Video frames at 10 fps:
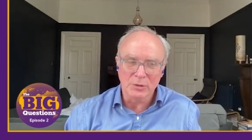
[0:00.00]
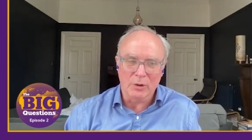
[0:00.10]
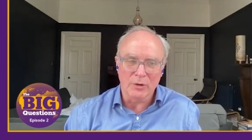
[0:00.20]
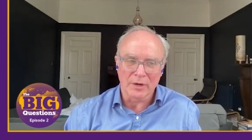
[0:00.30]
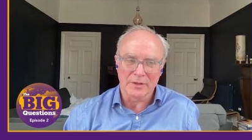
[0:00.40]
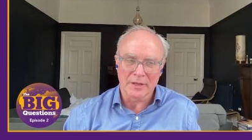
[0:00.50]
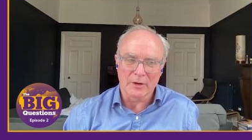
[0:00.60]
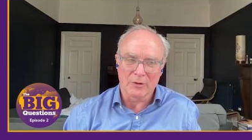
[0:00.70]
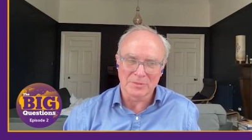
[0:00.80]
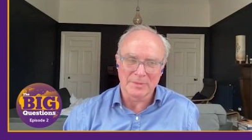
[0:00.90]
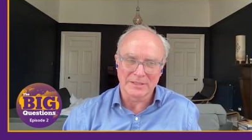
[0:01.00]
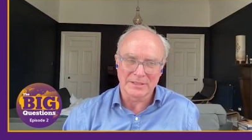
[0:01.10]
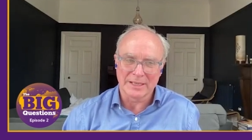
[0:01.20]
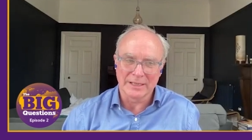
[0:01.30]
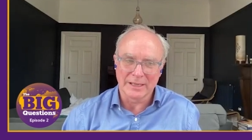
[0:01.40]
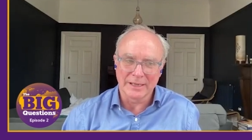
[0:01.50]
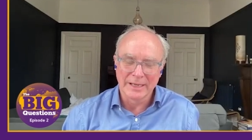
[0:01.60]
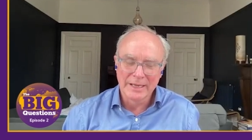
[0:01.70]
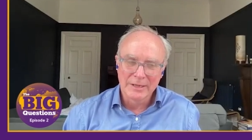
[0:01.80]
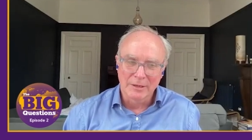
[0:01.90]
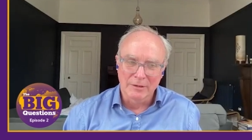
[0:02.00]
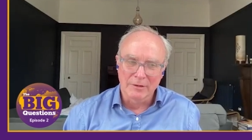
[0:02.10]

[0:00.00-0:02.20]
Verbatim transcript: It's no longer the automatic ally